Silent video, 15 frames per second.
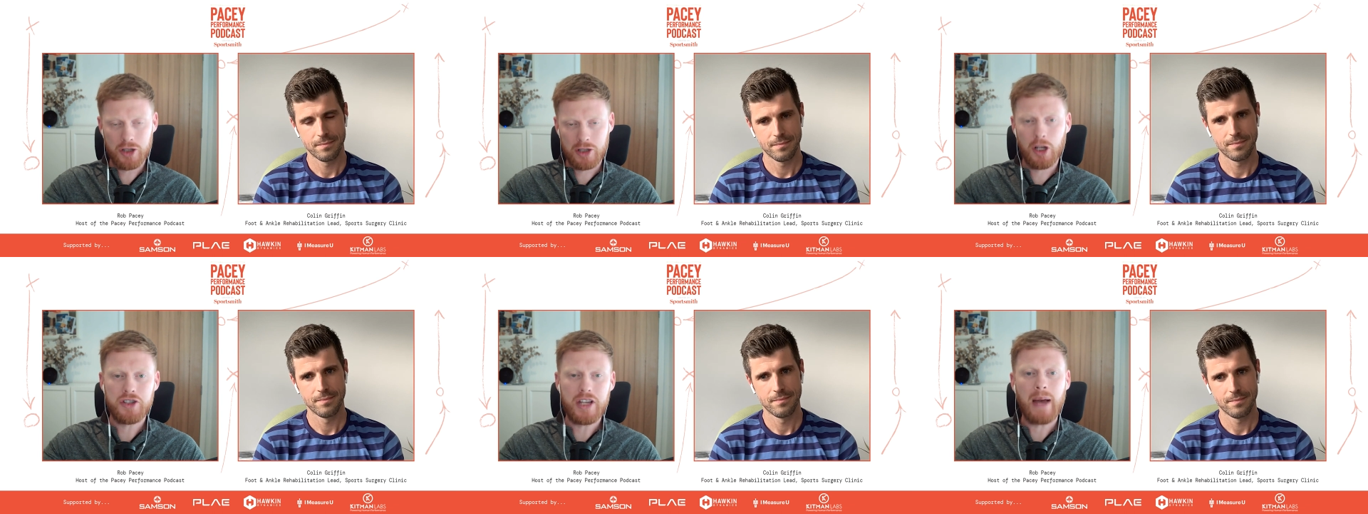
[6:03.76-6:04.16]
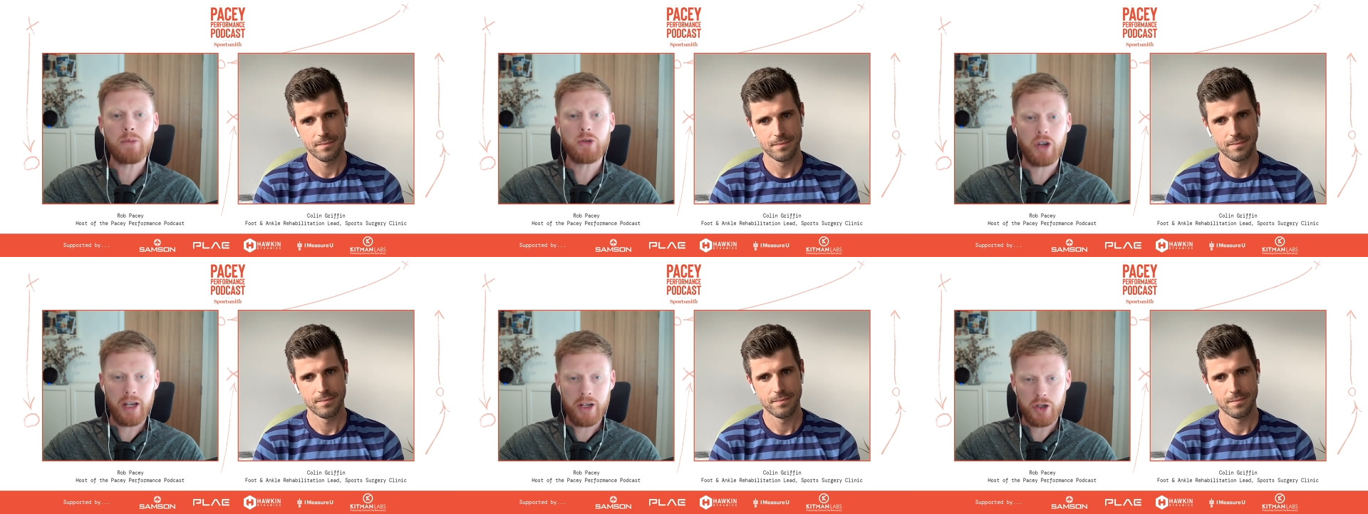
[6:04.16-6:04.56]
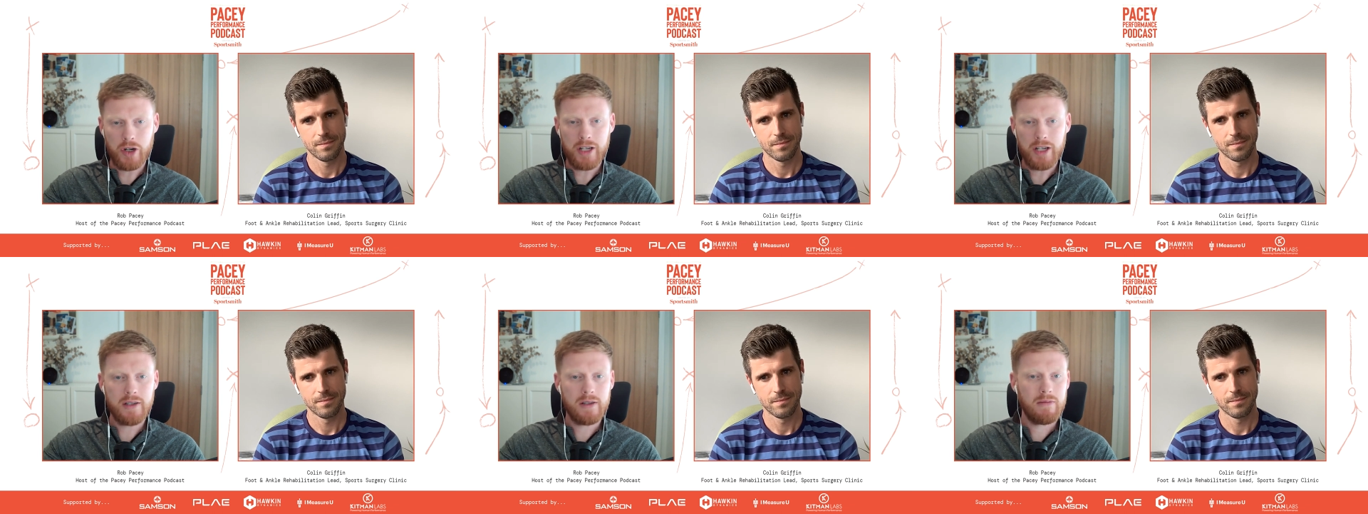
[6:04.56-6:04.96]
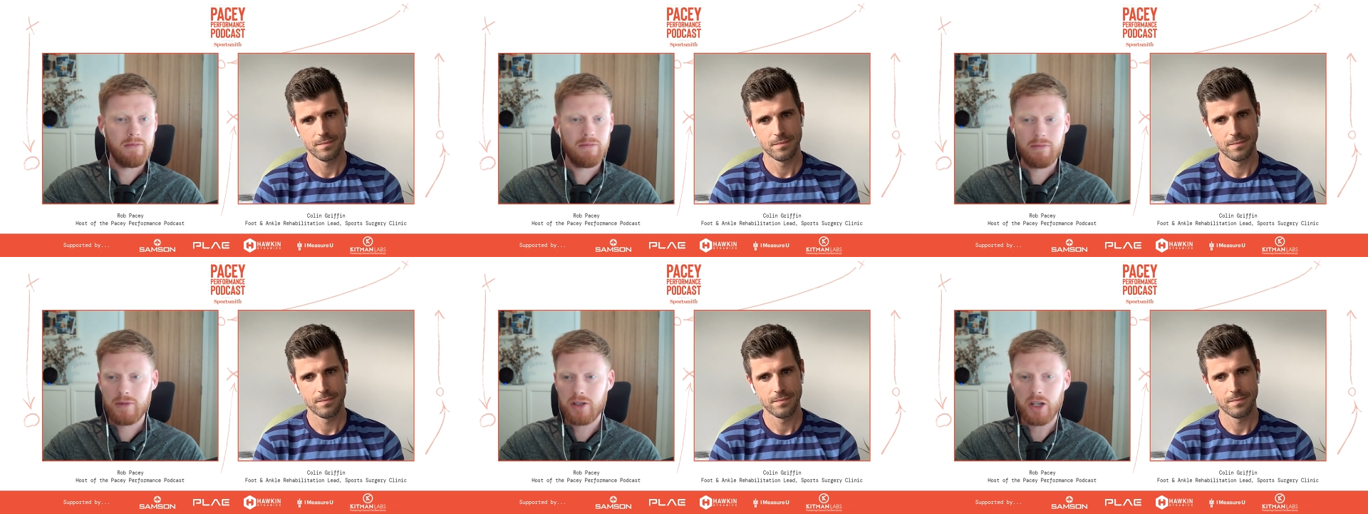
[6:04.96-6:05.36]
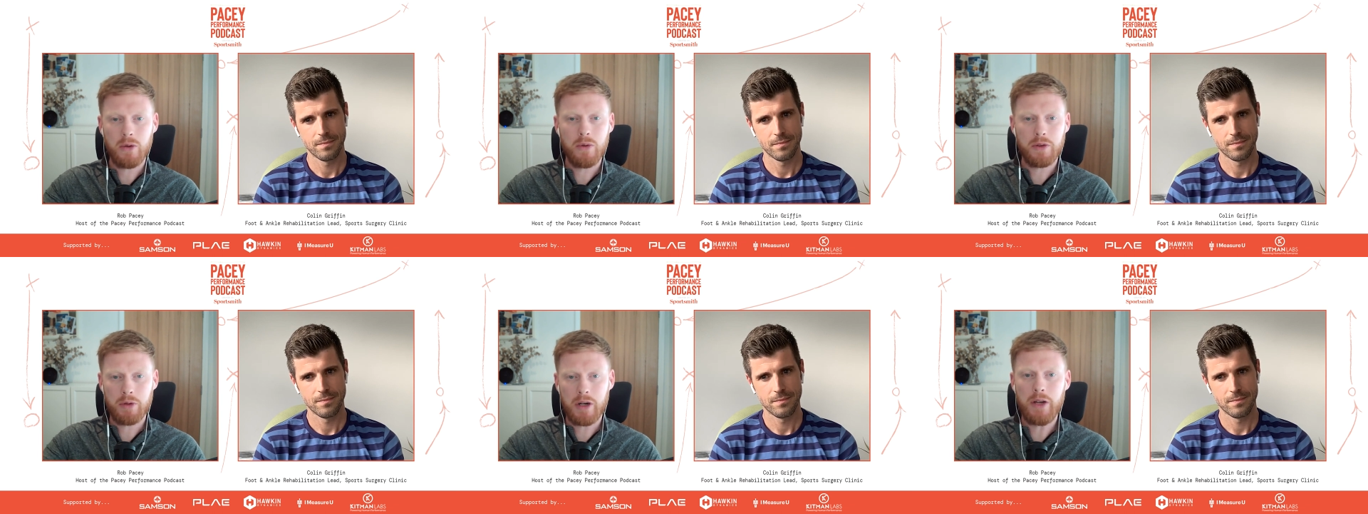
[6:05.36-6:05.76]
Speaker 1: lots and lots of hamstring injuries
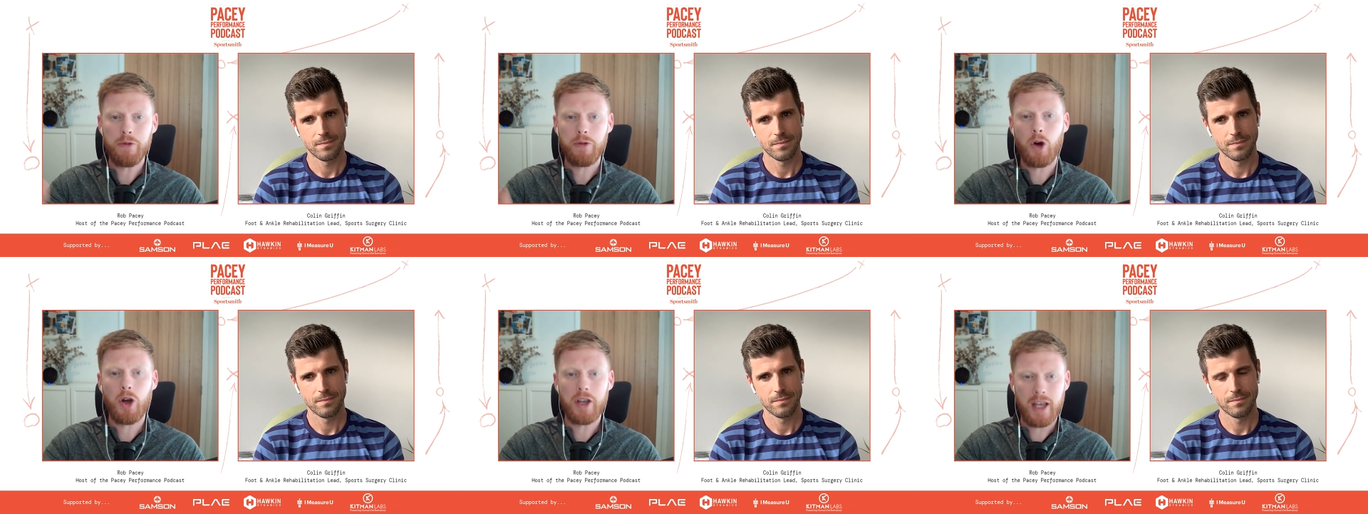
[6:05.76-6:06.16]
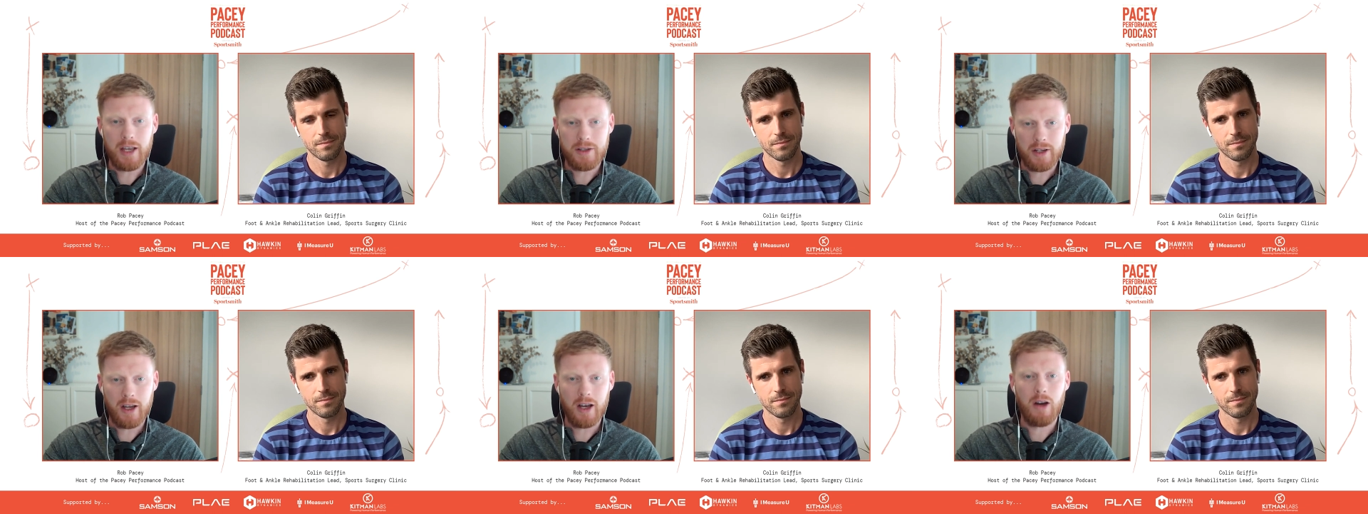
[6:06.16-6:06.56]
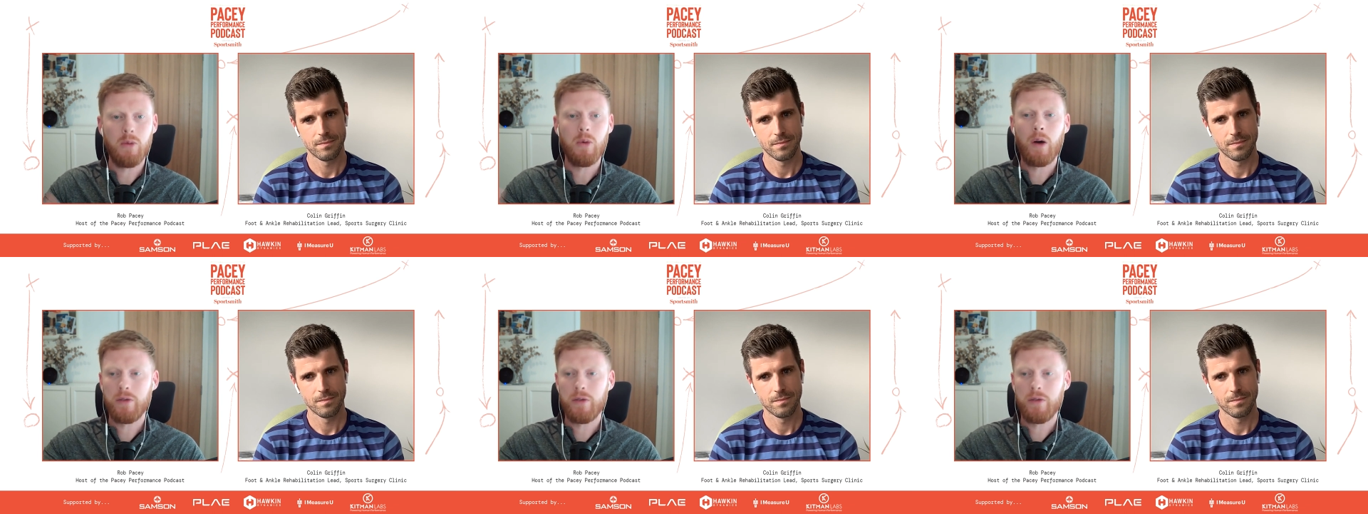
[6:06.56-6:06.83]
two, three, four years ago.